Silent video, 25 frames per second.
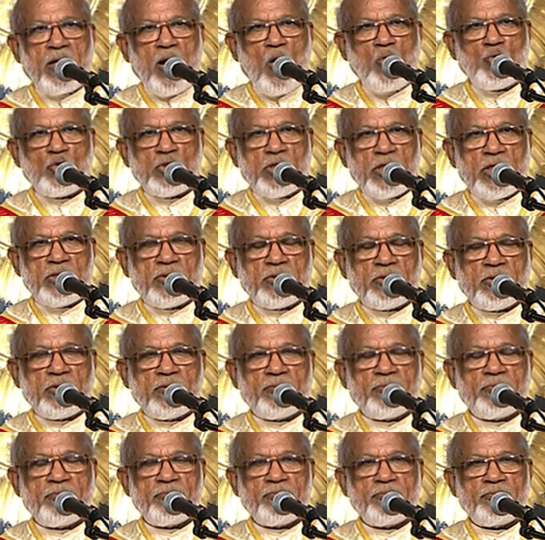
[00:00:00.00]
around it
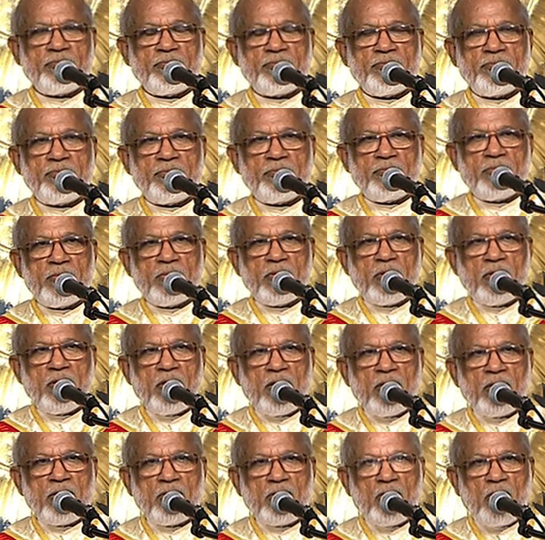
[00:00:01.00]

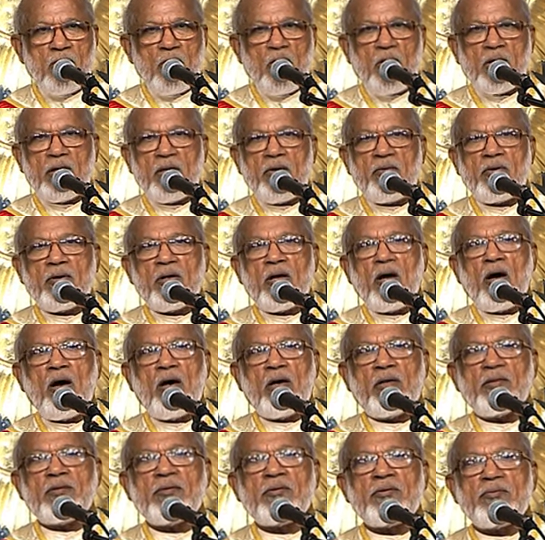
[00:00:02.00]
to Lord our
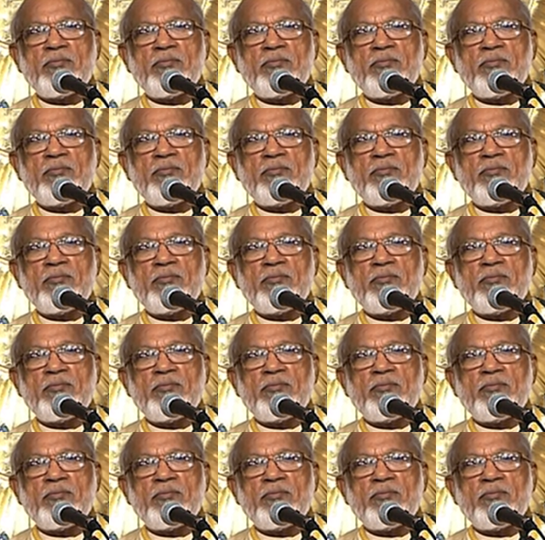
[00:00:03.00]
God.